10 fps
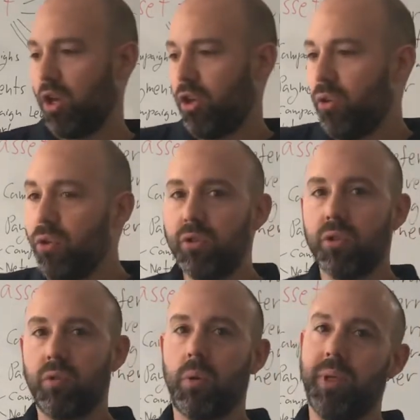
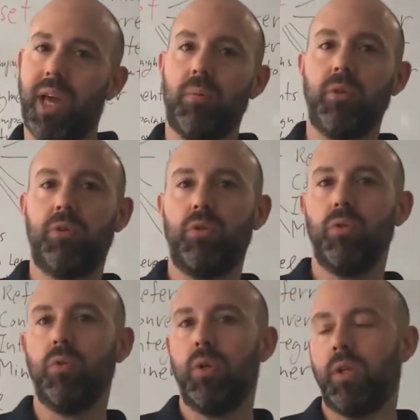users will be able
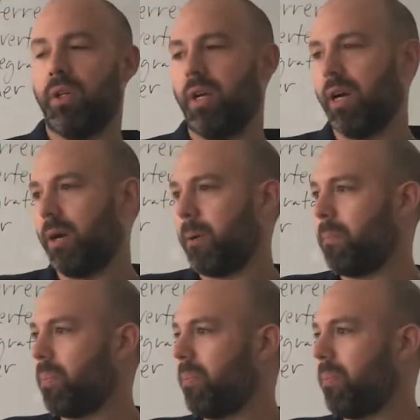to